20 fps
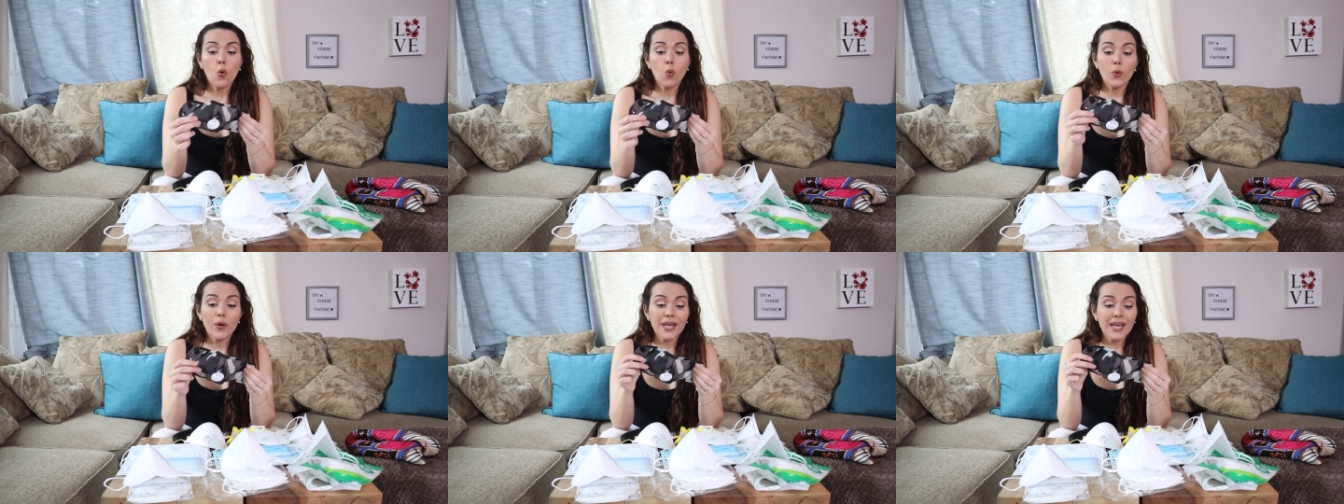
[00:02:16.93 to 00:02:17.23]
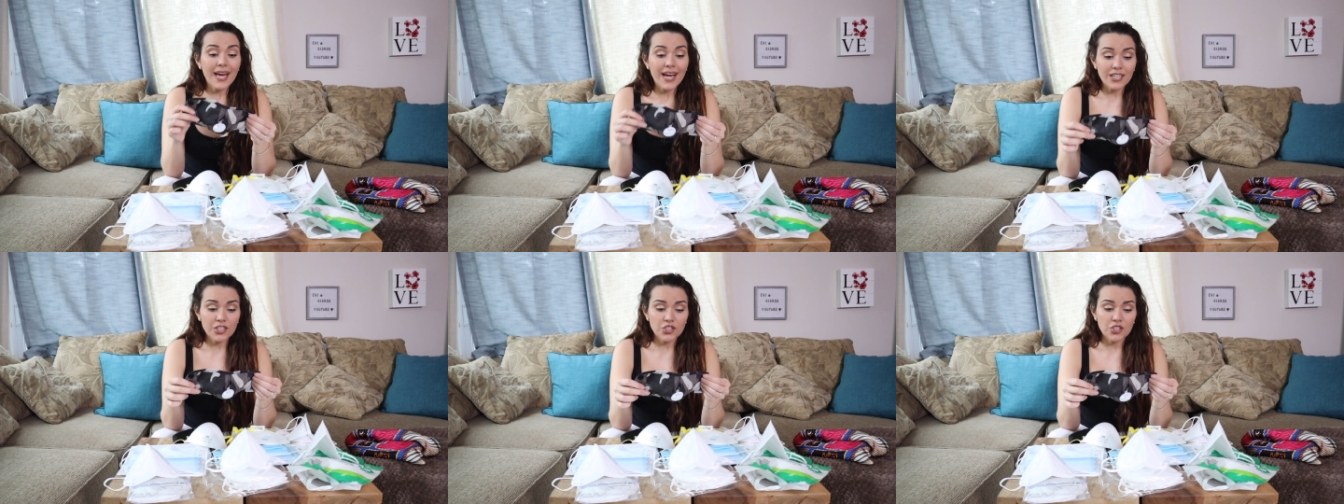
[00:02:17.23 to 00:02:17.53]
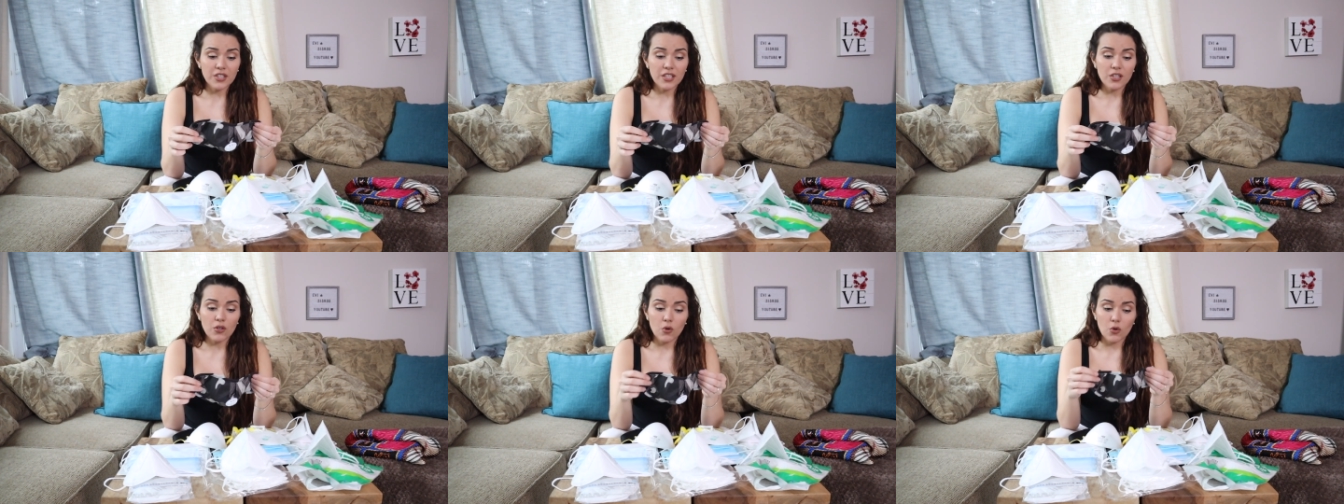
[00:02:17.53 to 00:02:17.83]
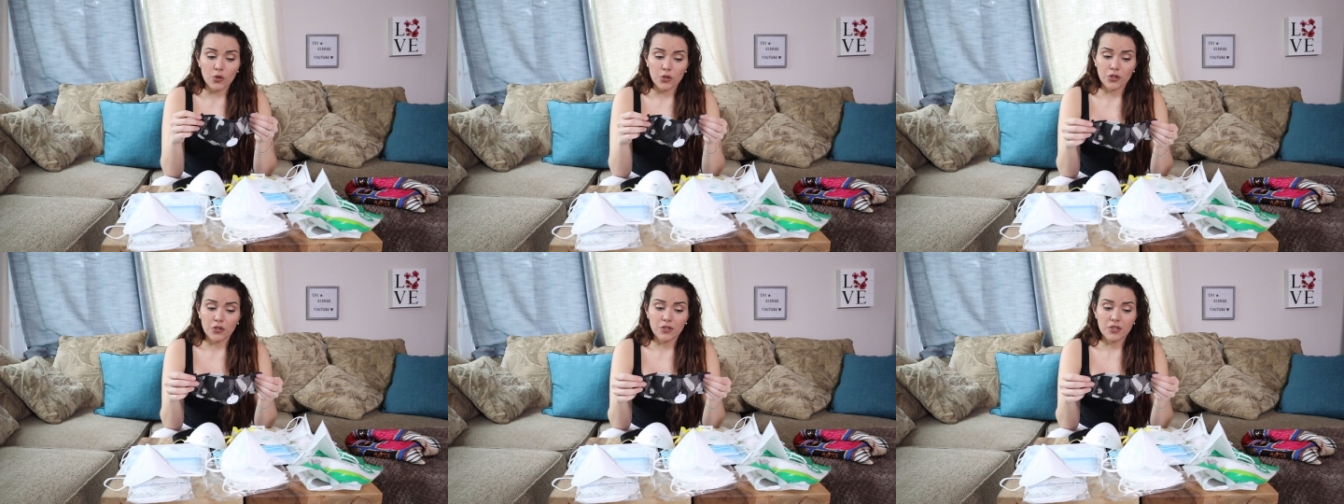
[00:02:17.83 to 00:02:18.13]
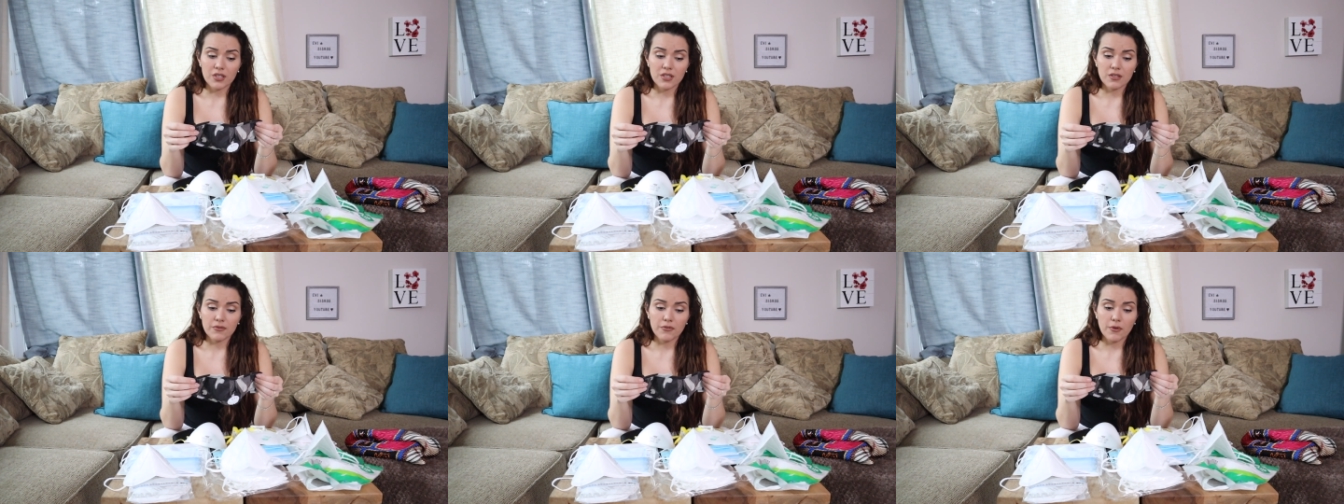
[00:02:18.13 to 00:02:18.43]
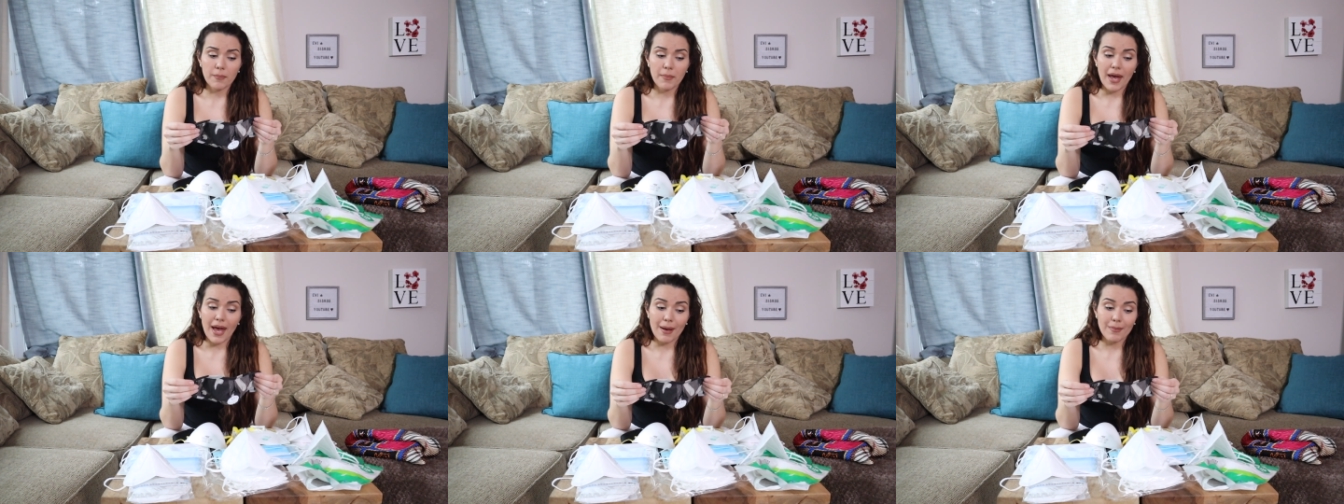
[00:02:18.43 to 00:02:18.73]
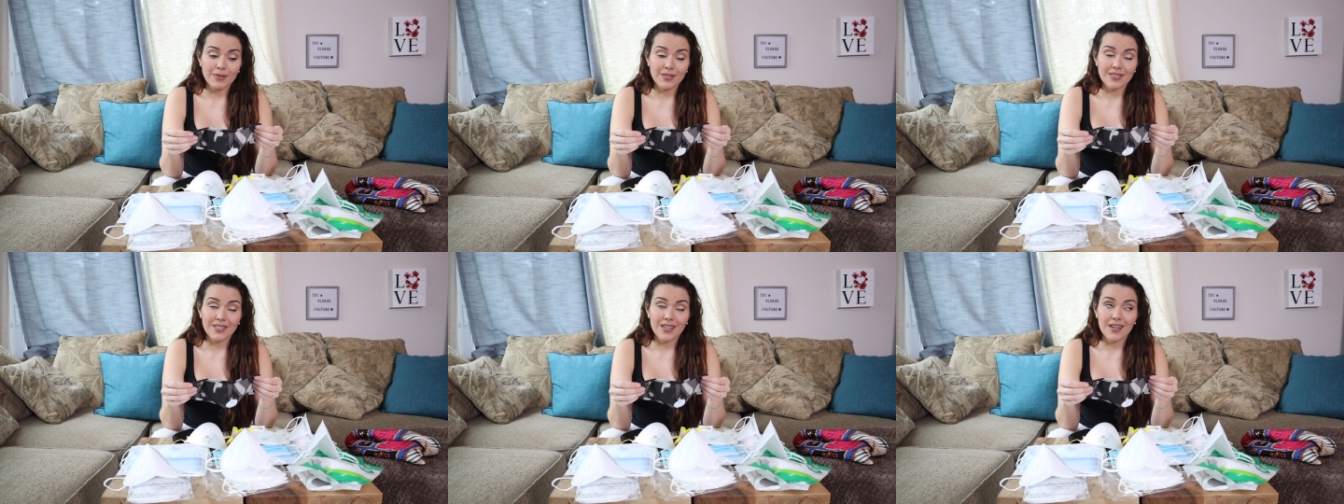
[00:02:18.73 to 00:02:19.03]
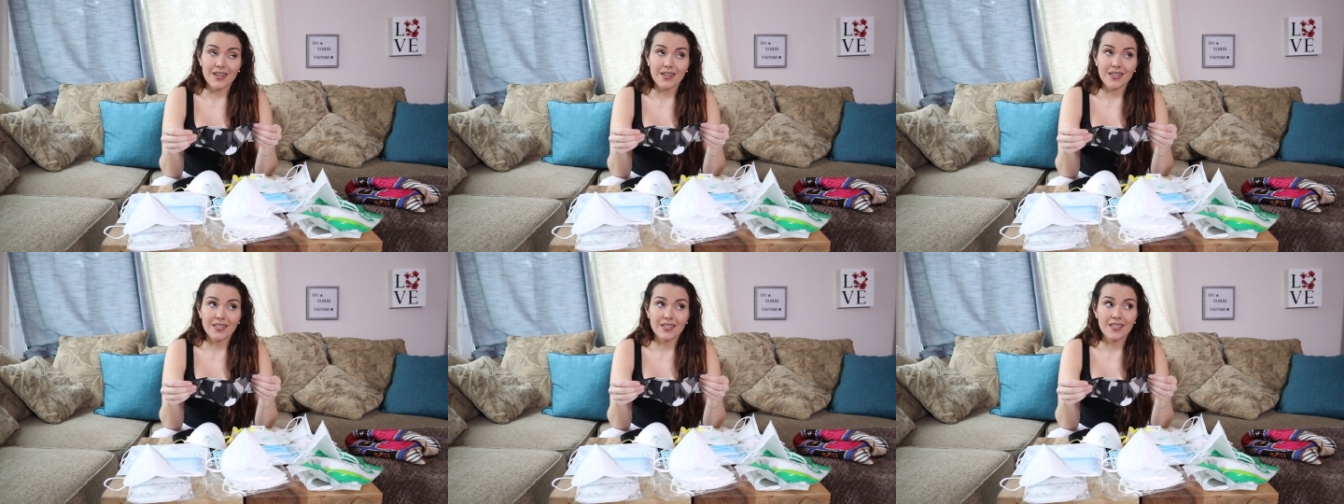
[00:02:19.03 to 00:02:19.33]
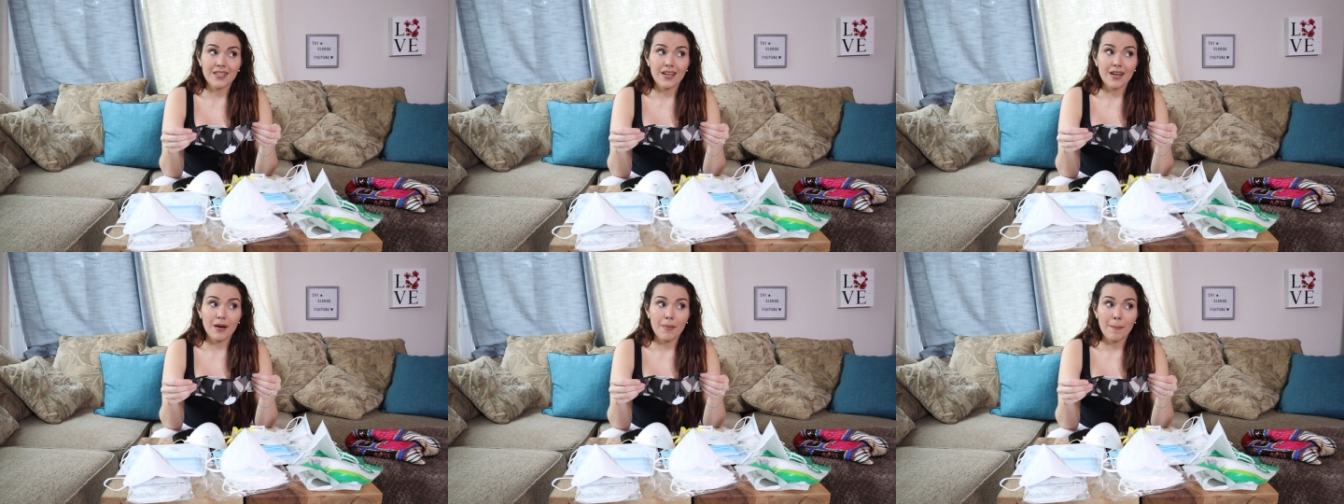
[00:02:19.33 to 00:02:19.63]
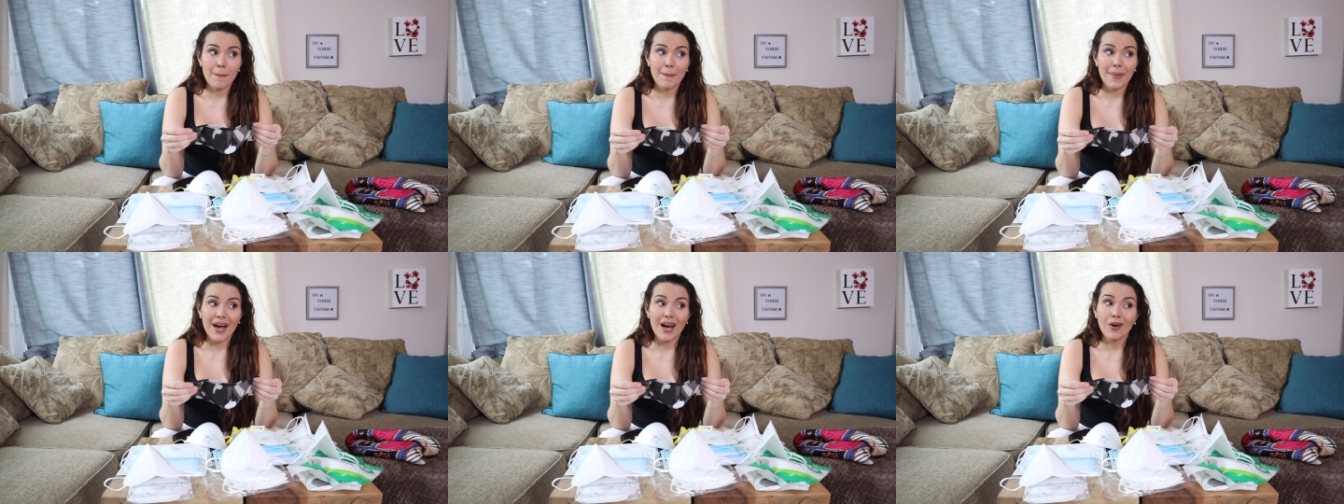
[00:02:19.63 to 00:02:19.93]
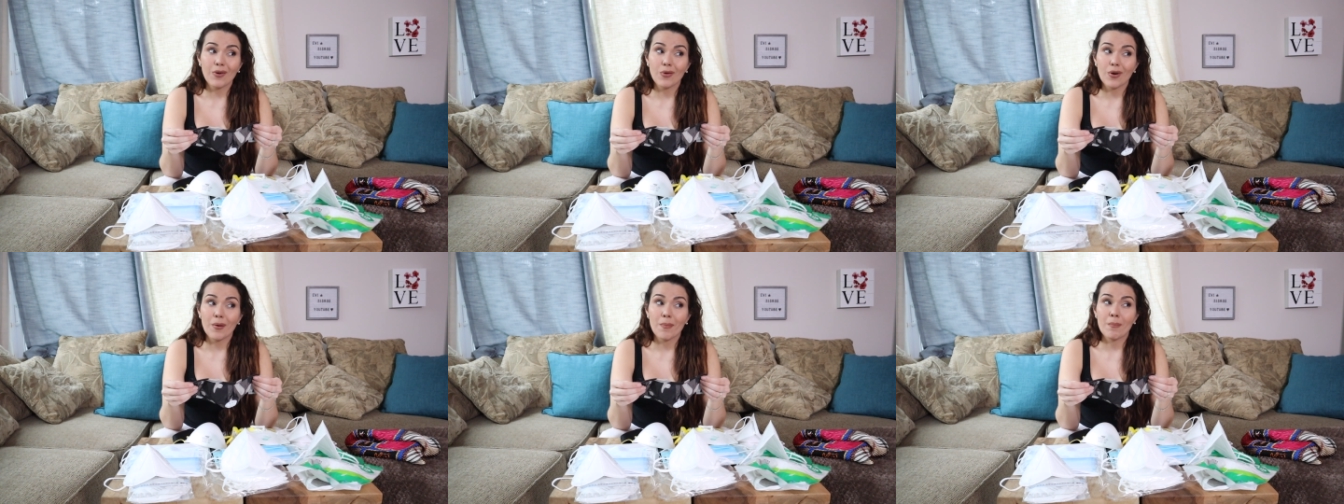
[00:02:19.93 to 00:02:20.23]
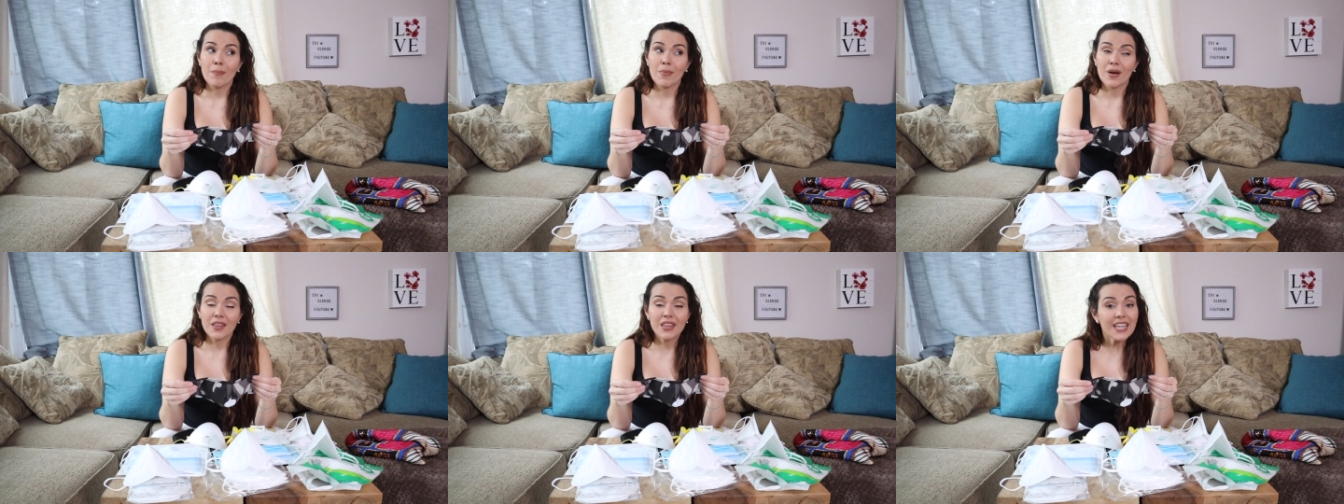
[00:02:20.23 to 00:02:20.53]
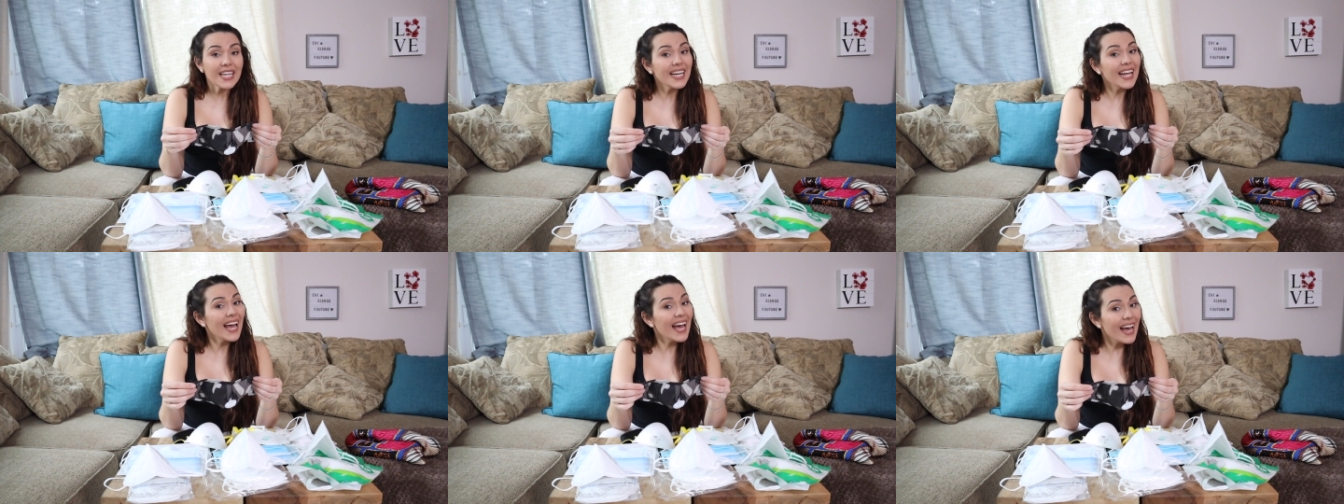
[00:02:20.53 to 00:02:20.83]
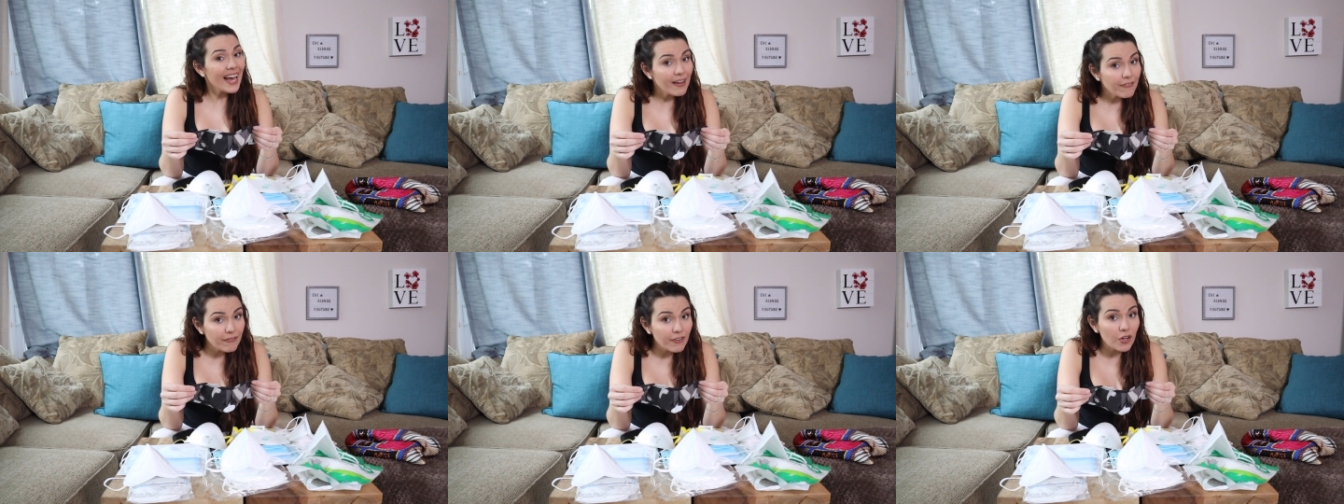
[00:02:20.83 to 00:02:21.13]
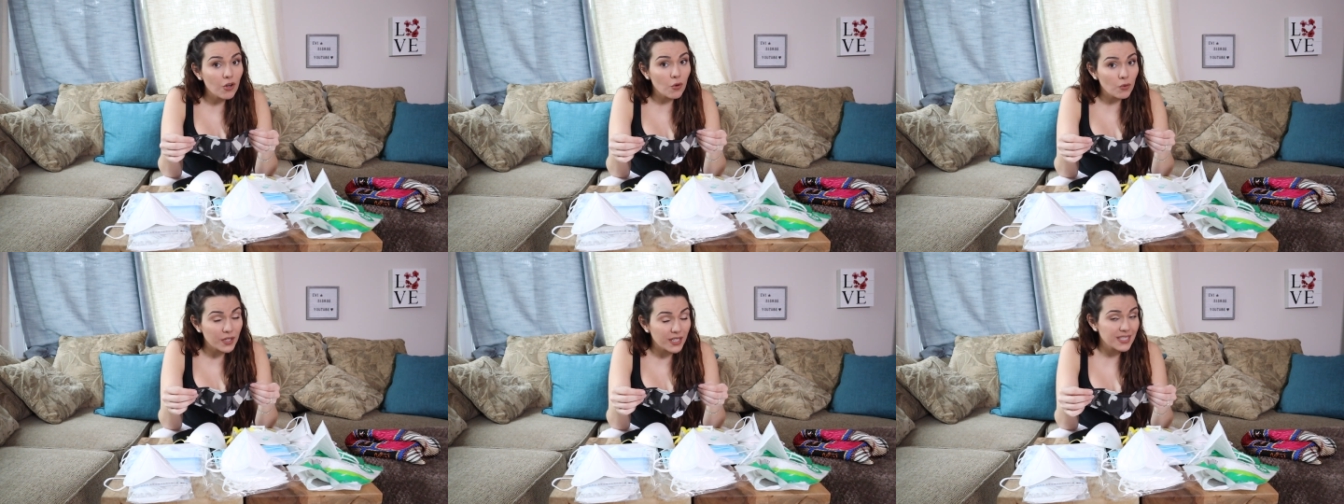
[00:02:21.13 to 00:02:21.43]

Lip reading: We actually ordered this from Amazon about a month and a half ago.